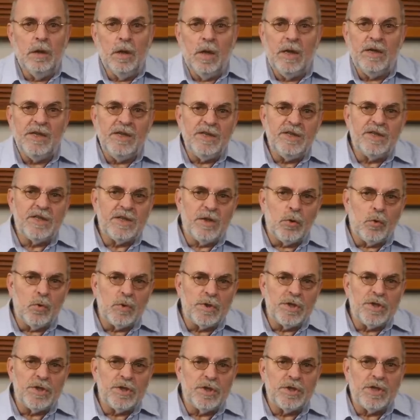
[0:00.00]
A
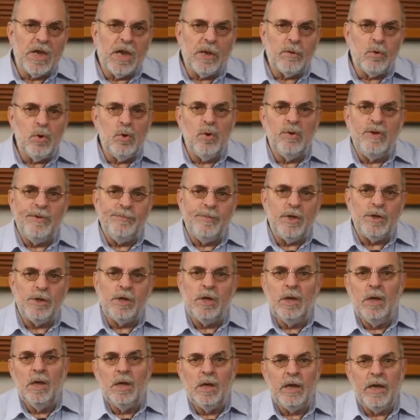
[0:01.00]
distorted stereo
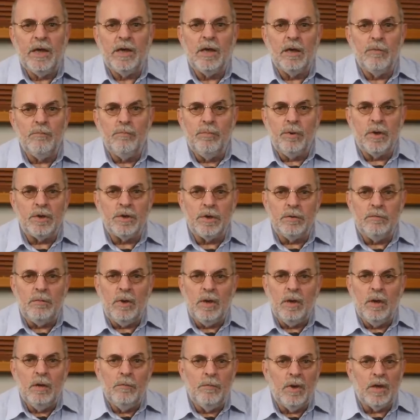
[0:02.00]
image lacking
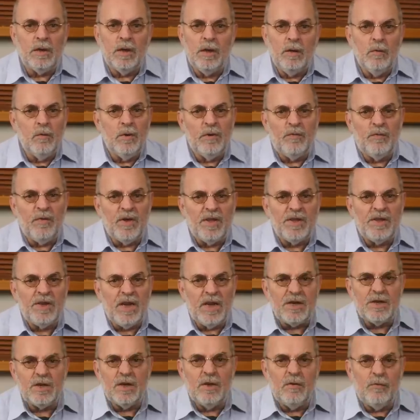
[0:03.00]
bottom but with
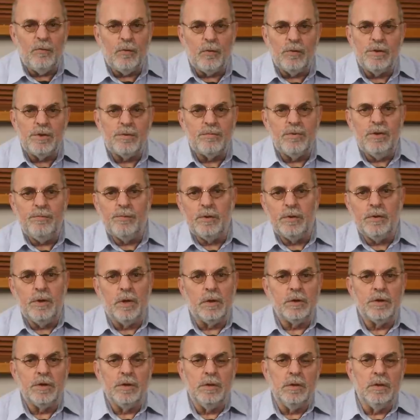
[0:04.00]
fantastic voice
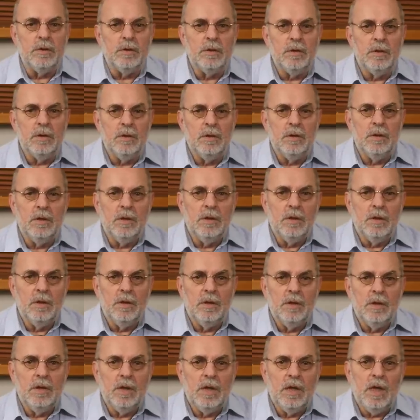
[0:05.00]
reproduction.
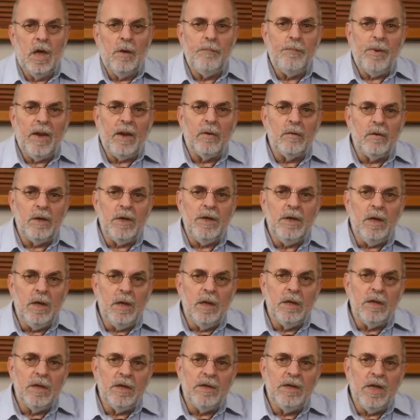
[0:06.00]
Apparently
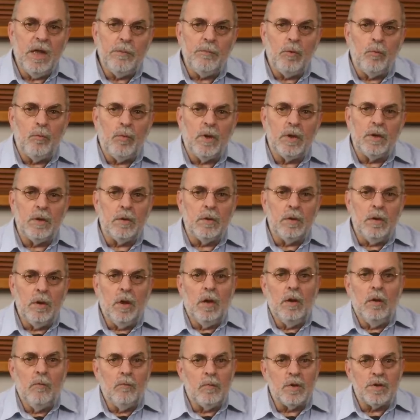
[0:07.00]
the demo model
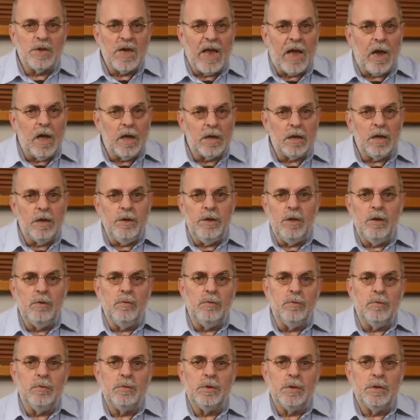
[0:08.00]
was hardly
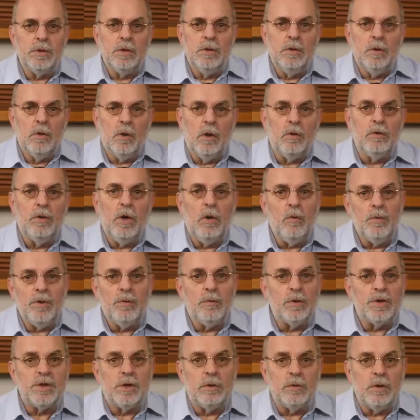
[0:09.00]
used, although it
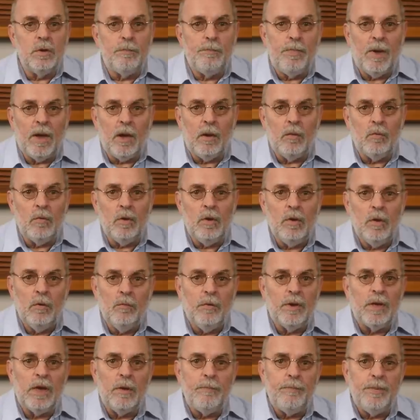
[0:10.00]
was under power
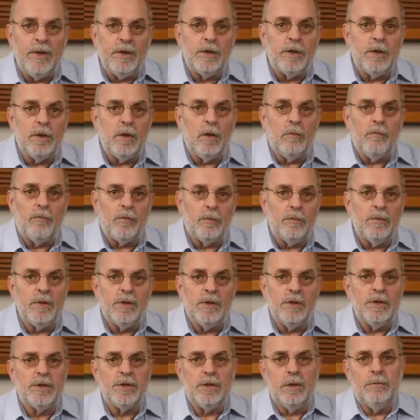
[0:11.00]
when I picked it up from the
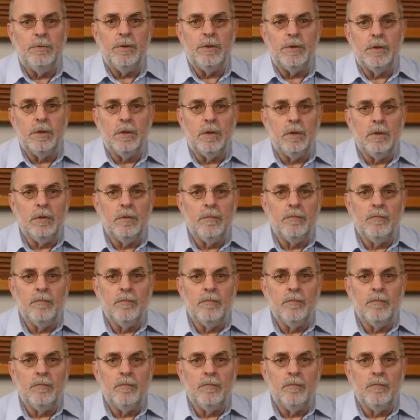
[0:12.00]
distributor.